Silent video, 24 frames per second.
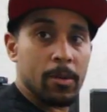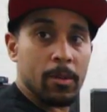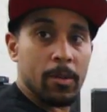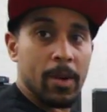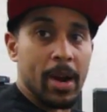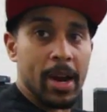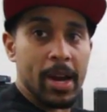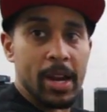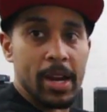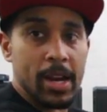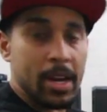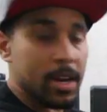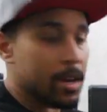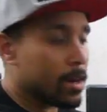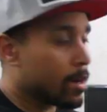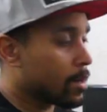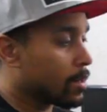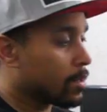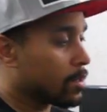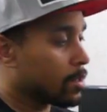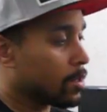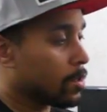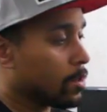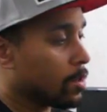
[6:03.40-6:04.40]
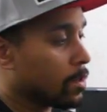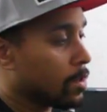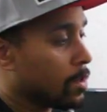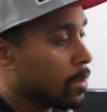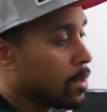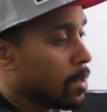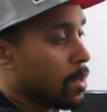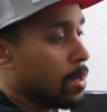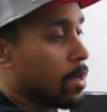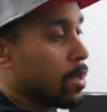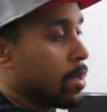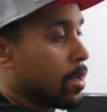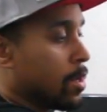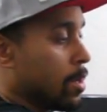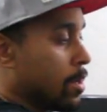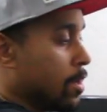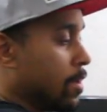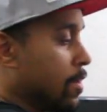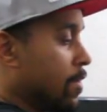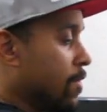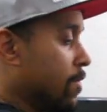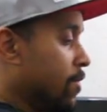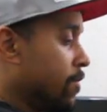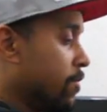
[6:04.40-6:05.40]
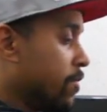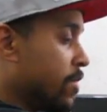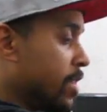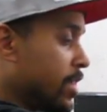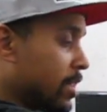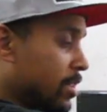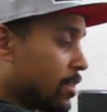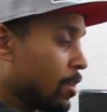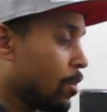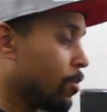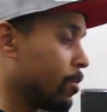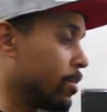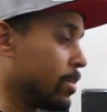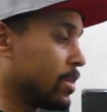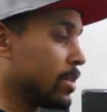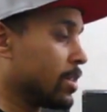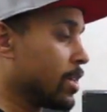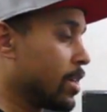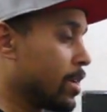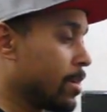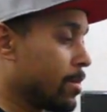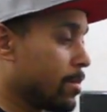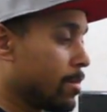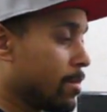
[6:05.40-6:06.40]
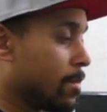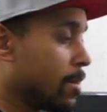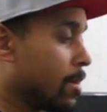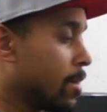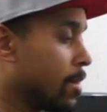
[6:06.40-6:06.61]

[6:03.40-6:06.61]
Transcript: right here. So this opens up.